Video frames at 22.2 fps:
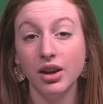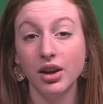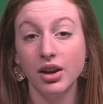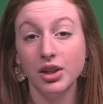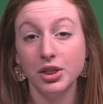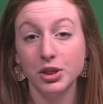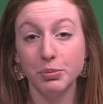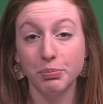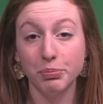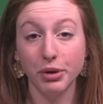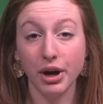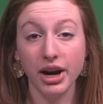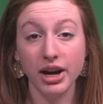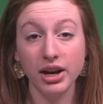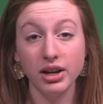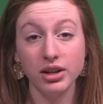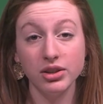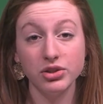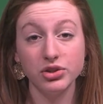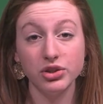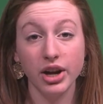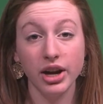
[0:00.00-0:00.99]
The Bryant
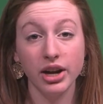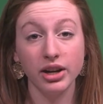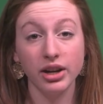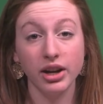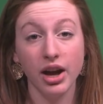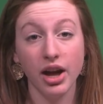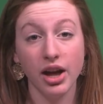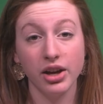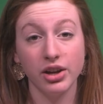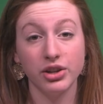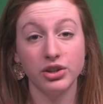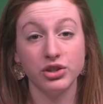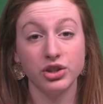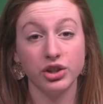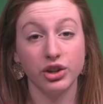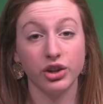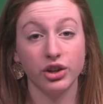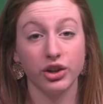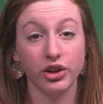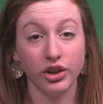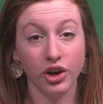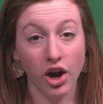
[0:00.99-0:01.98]
and Stratton College
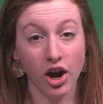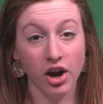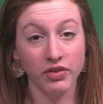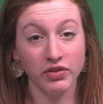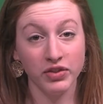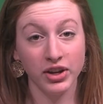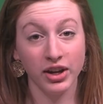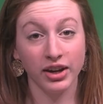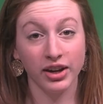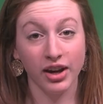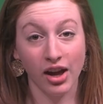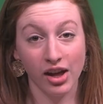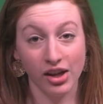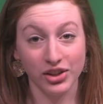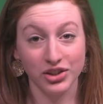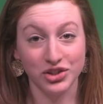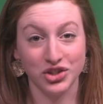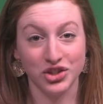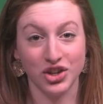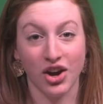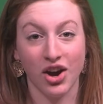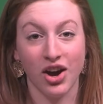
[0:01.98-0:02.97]
Coffee and
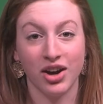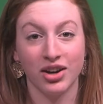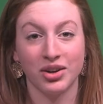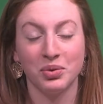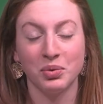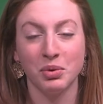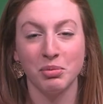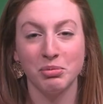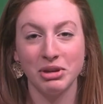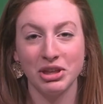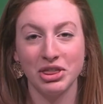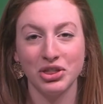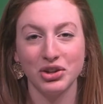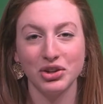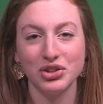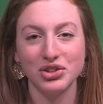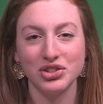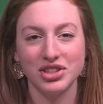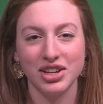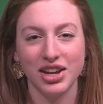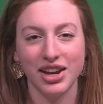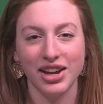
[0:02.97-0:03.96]
College Talk will be
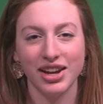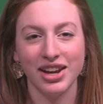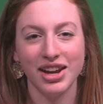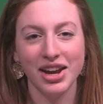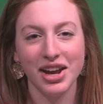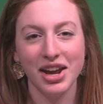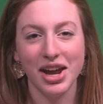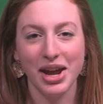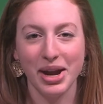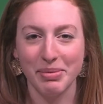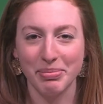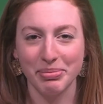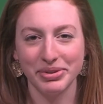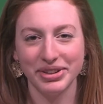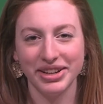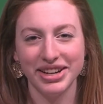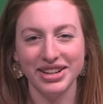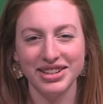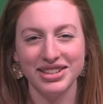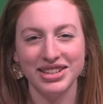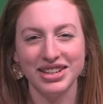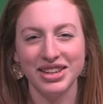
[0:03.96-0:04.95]
Thursday, April
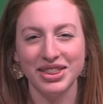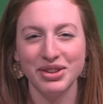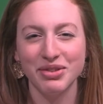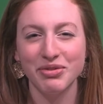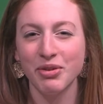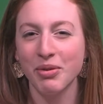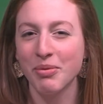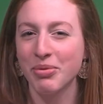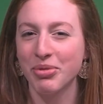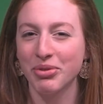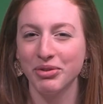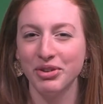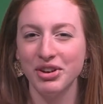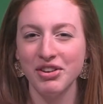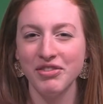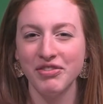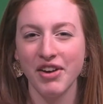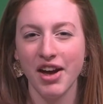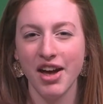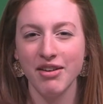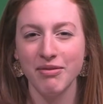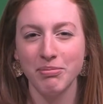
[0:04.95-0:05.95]
19th from 3 to
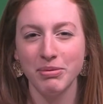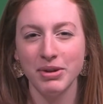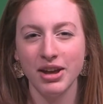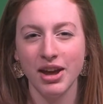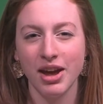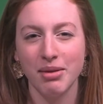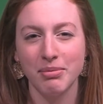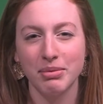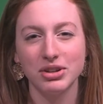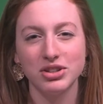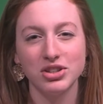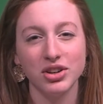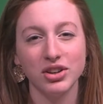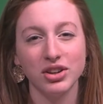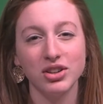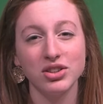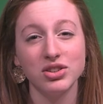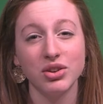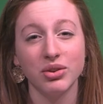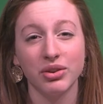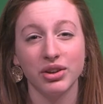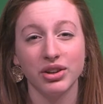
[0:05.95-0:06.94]
5 p.m. at Dunkin'
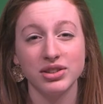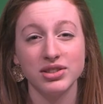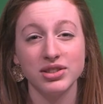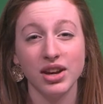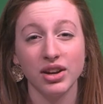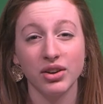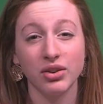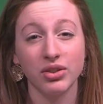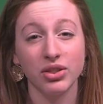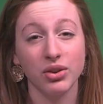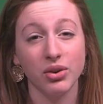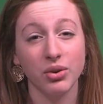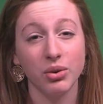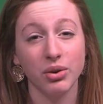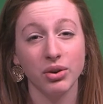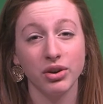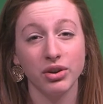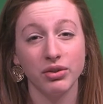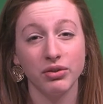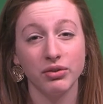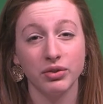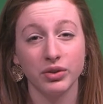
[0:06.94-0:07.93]
Donuts on the
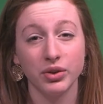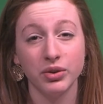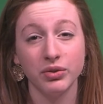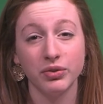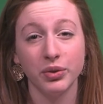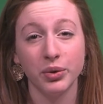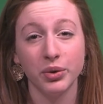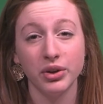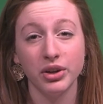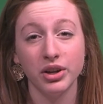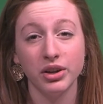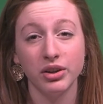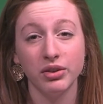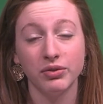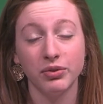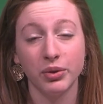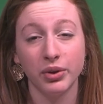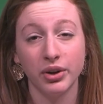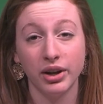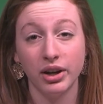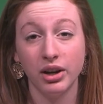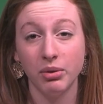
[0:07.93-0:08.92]
corner of Route 40,
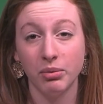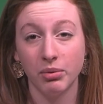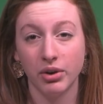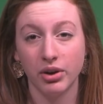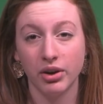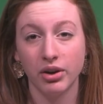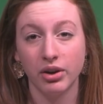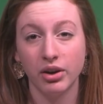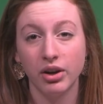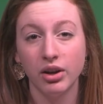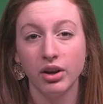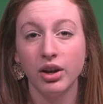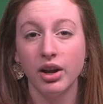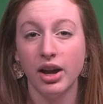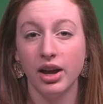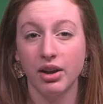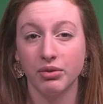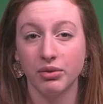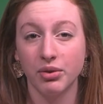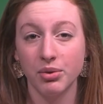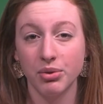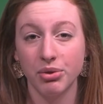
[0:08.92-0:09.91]
481
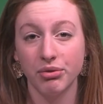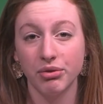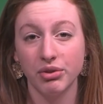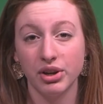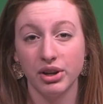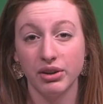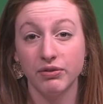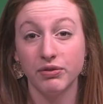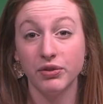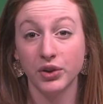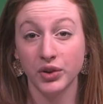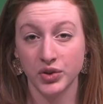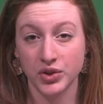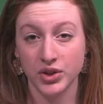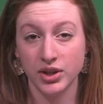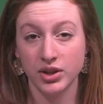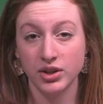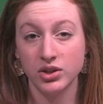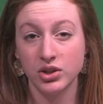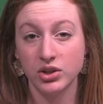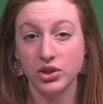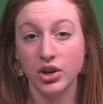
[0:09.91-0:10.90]
and Route 3 in Fulton
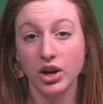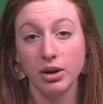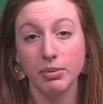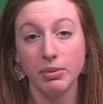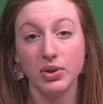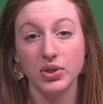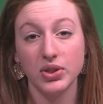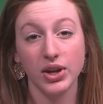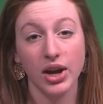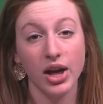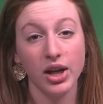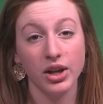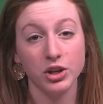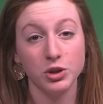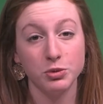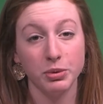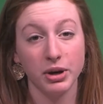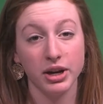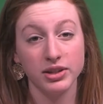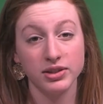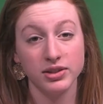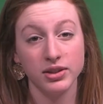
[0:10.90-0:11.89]
to talk about the college
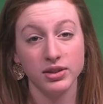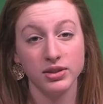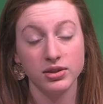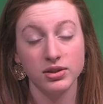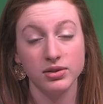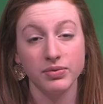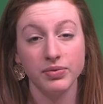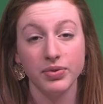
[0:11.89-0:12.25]
process,